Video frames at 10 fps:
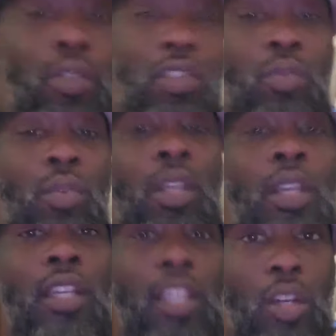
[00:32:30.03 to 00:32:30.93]
on you.
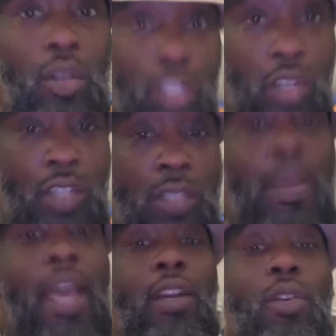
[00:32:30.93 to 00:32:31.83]
He gonna turn his
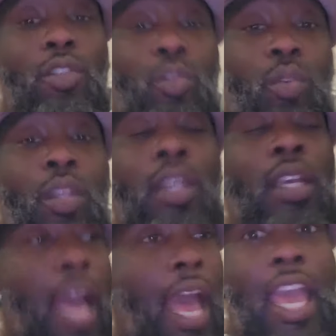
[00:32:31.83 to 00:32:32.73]
back on you.
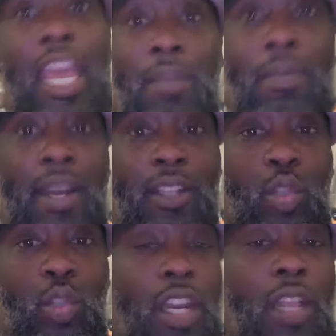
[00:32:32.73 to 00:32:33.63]
I had about
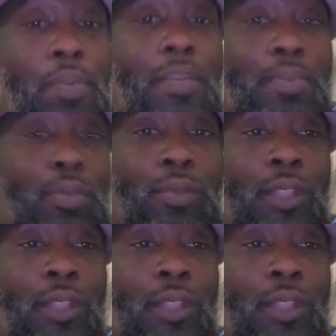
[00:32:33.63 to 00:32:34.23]
20 people,